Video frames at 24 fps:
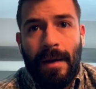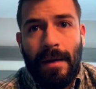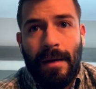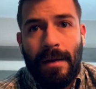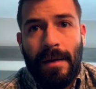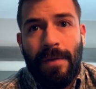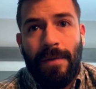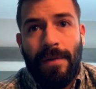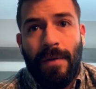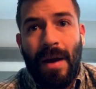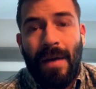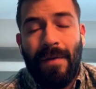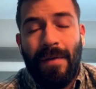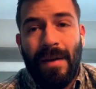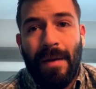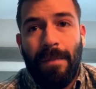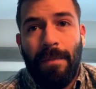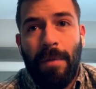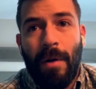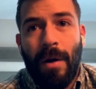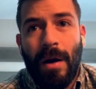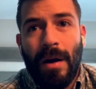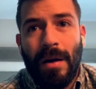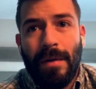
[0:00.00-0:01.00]
And if you have an
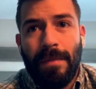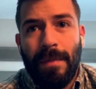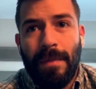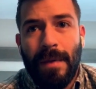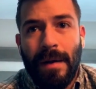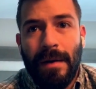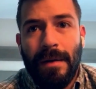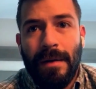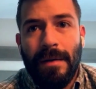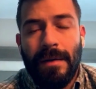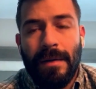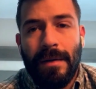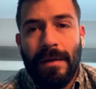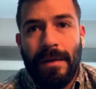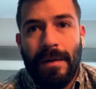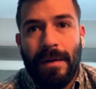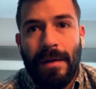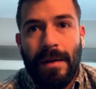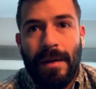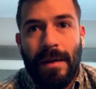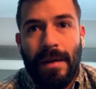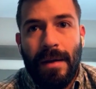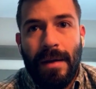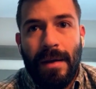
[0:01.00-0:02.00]
apartment,
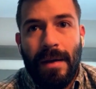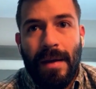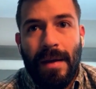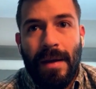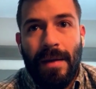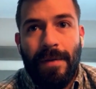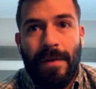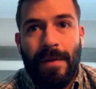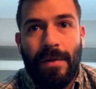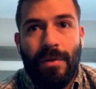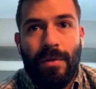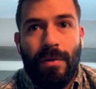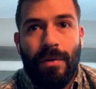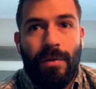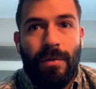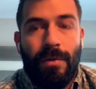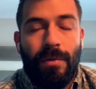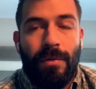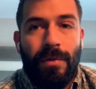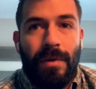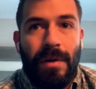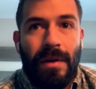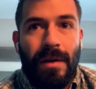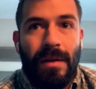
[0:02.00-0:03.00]
even
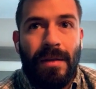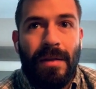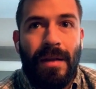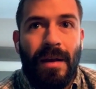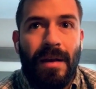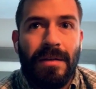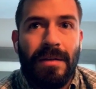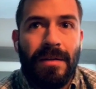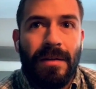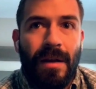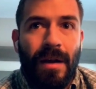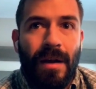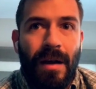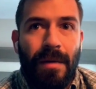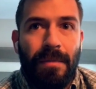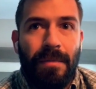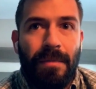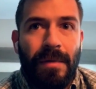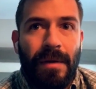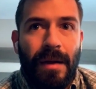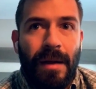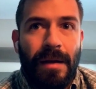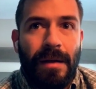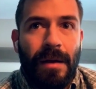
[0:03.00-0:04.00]
though it does
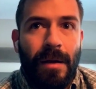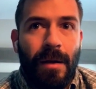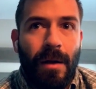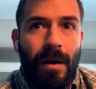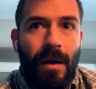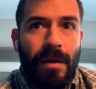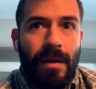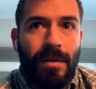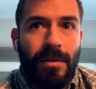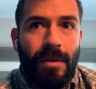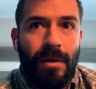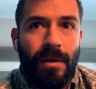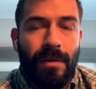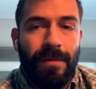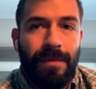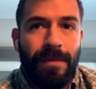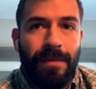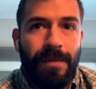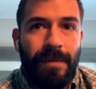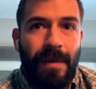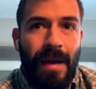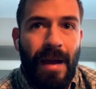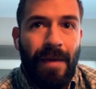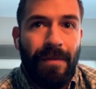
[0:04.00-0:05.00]
come at the cost of
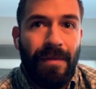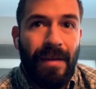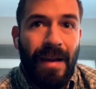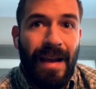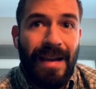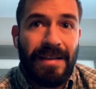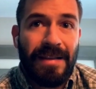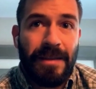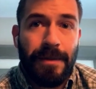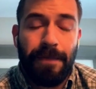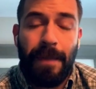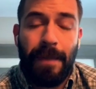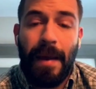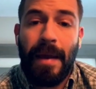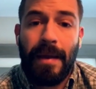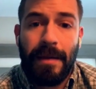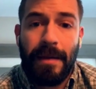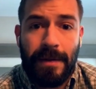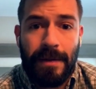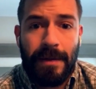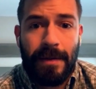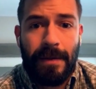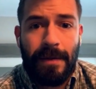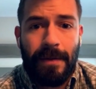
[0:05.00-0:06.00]
having less
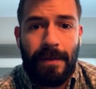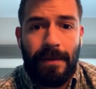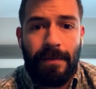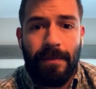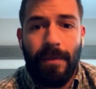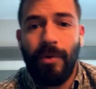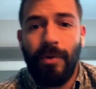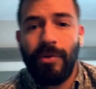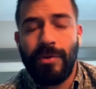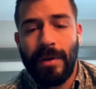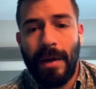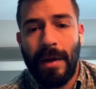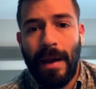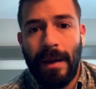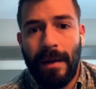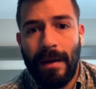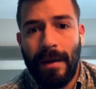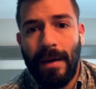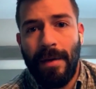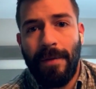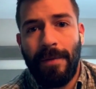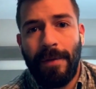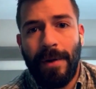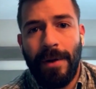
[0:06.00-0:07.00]
space, most
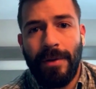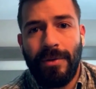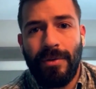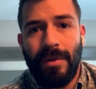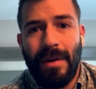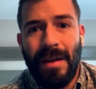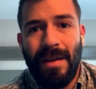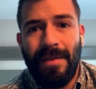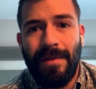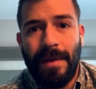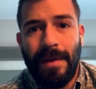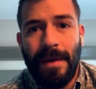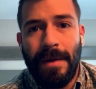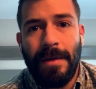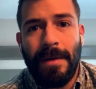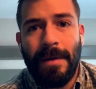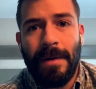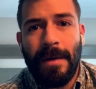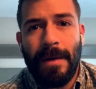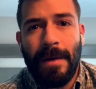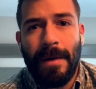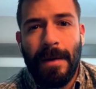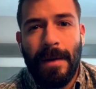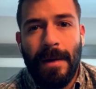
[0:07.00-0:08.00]
likely for you to live in,
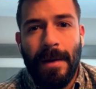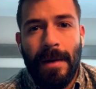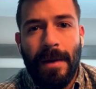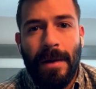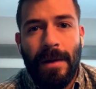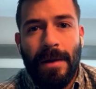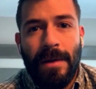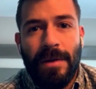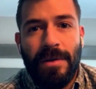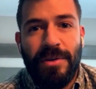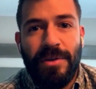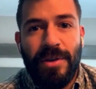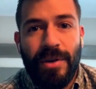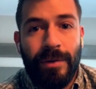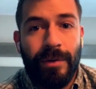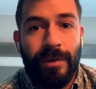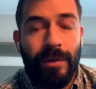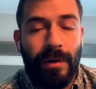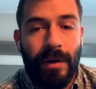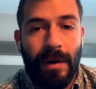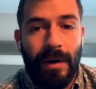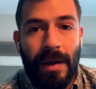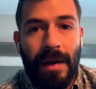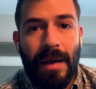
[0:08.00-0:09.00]

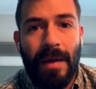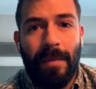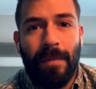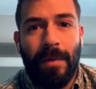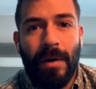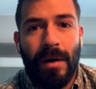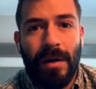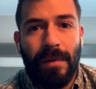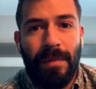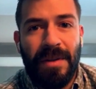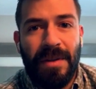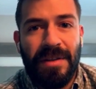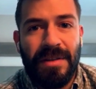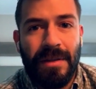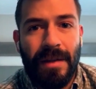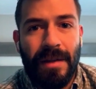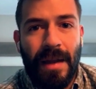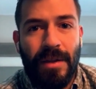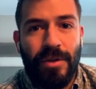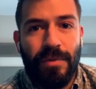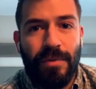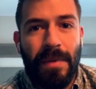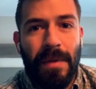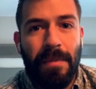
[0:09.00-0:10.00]
generally apartments
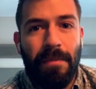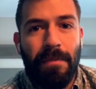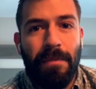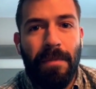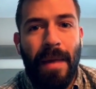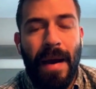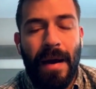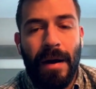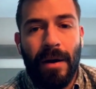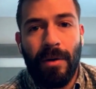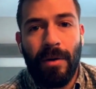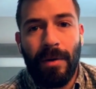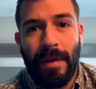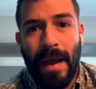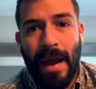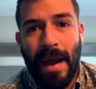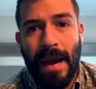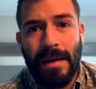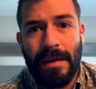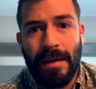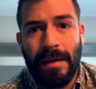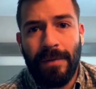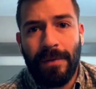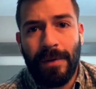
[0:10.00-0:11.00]
tend to be better
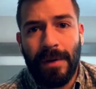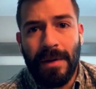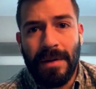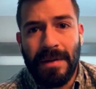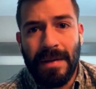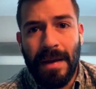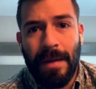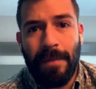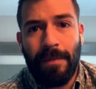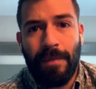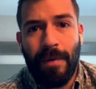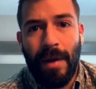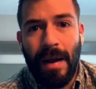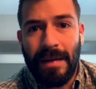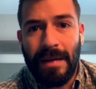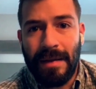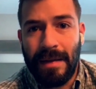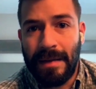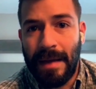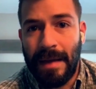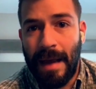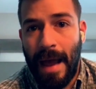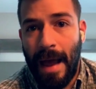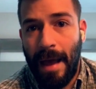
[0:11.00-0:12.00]
located for the same price
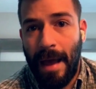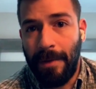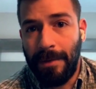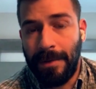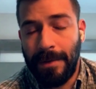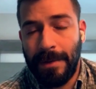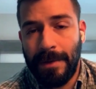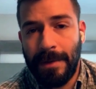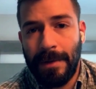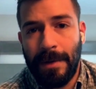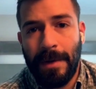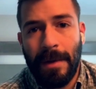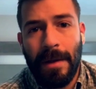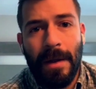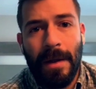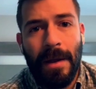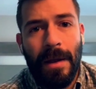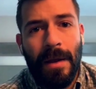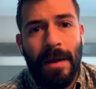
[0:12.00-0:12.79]
as a house.